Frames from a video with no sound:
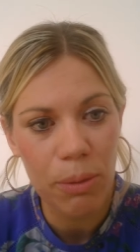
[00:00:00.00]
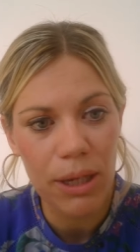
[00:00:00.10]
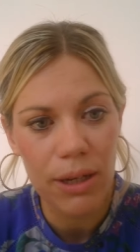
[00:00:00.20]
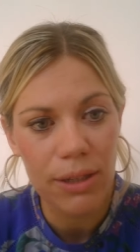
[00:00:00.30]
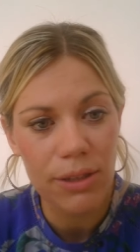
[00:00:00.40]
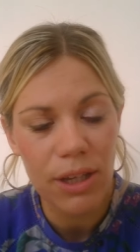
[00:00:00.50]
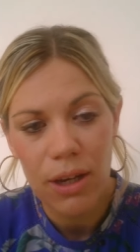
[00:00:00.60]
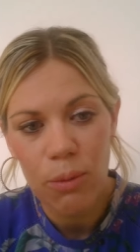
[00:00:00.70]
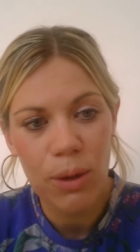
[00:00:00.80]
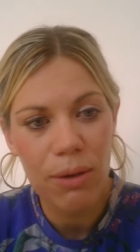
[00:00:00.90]
Because
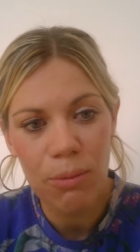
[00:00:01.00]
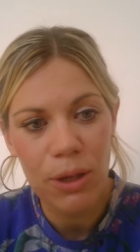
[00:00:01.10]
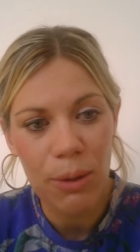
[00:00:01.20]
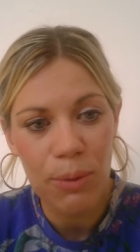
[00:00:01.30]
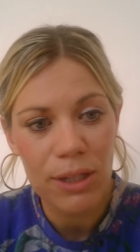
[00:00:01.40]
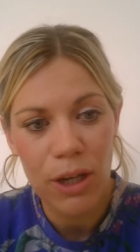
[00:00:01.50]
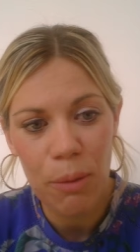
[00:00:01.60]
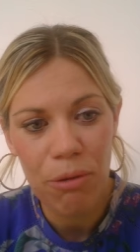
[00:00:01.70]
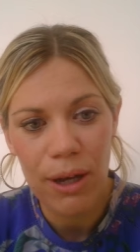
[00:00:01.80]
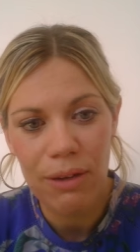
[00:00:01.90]
we, you know, we're
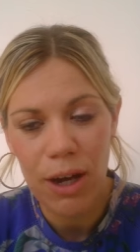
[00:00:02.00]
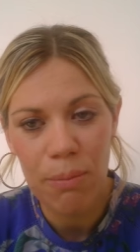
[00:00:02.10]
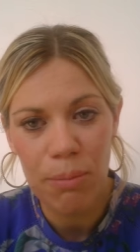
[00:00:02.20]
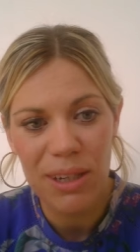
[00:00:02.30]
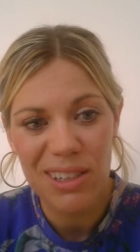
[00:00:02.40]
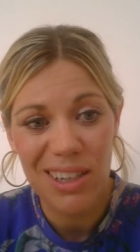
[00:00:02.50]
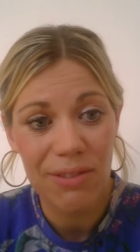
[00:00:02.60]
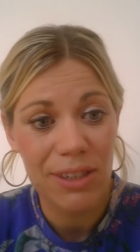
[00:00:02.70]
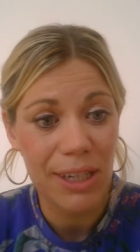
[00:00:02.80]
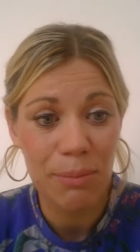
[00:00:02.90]
so proud of our public
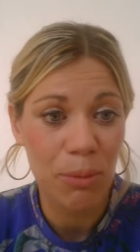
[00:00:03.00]
services,